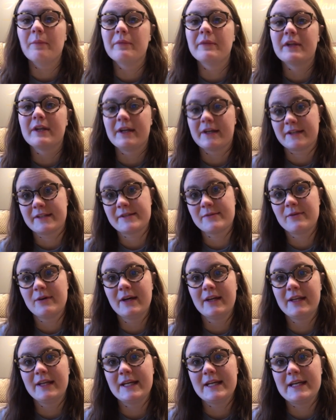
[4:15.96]
The next
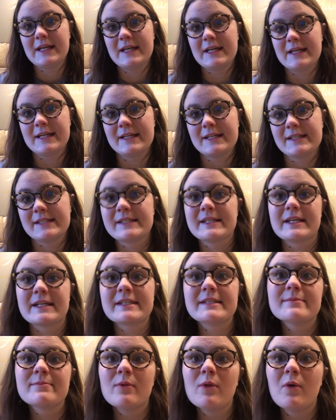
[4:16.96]
one is
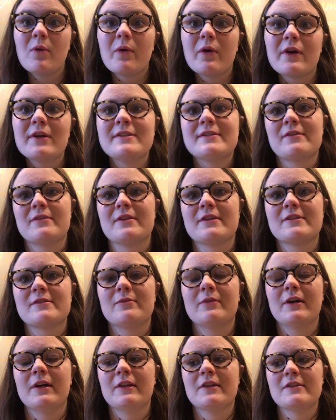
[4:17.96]
explore. So this
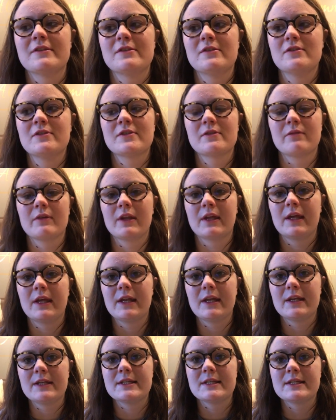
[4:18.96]
one, the students are really
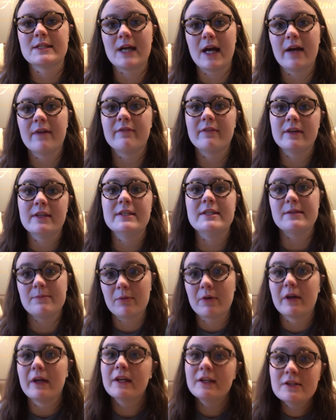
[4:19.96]
getting to dive
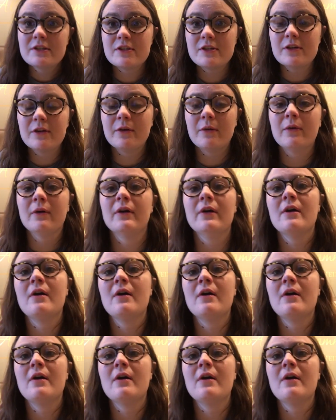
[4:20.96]
deeper into